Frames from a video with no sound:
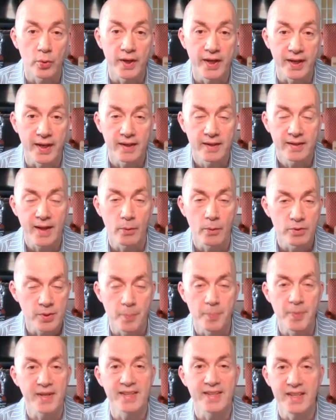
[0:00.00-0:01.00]
a week. That
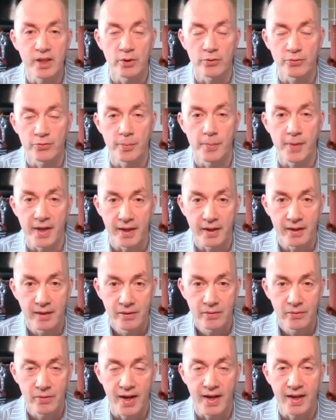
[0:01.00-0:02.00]
was a big deal for me,
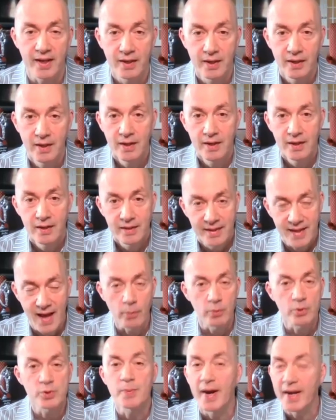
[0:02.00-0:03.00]
right?
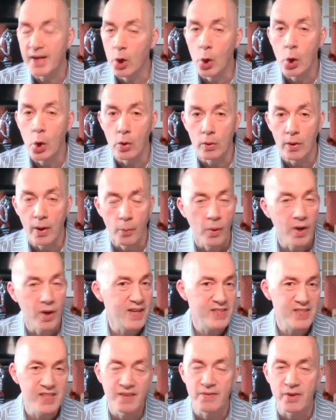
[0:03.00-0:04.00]
That was my goal. I
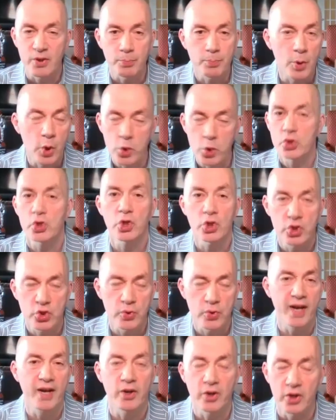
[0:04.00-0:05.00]
wanted to see if a personal
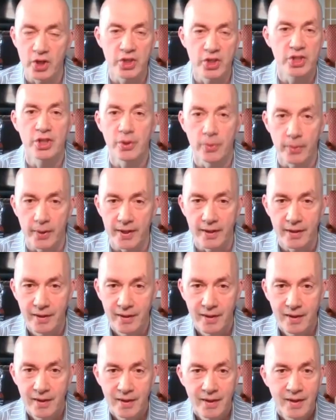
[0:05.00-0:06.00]
trainer can do it.
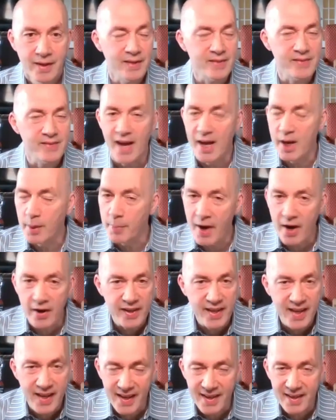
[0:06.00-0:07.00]
It's not
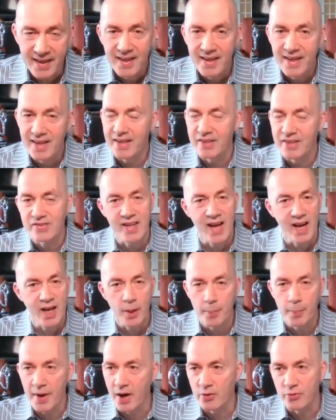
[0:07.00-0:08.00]
about HIT. It's
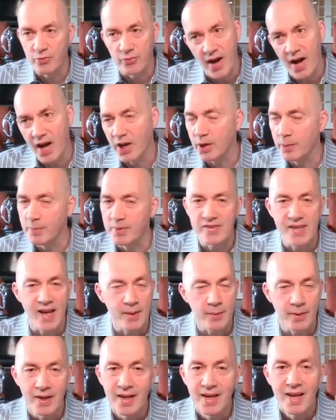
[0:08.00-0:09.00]
not about volume. It's
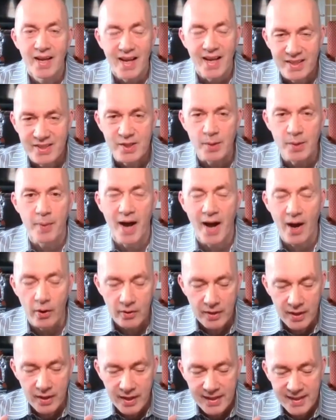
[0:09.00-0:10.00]
not, it's
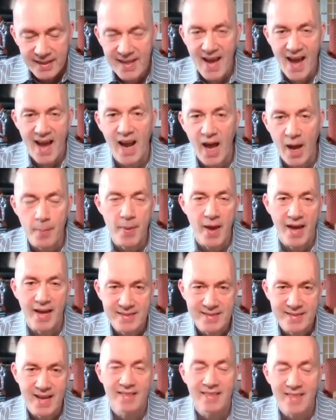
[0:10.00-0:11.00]
about can I
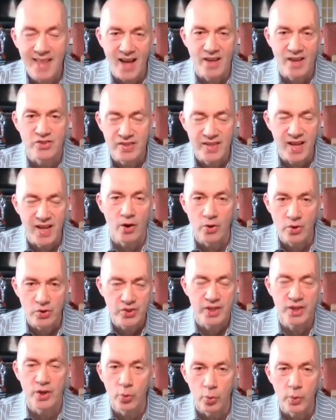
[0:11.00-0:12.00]
make
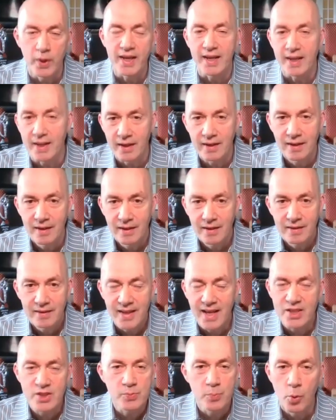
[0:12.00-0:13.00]
$10,000 in a week?
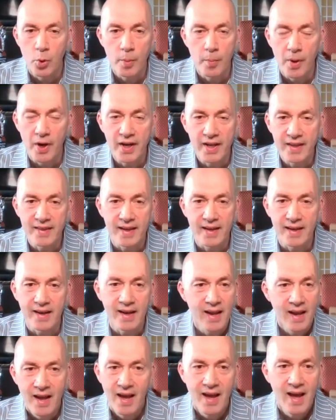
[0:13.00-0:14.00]
That's more money
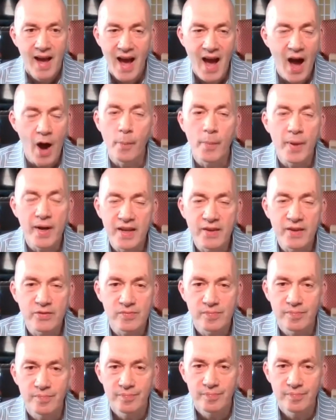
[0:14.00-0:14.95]
than how many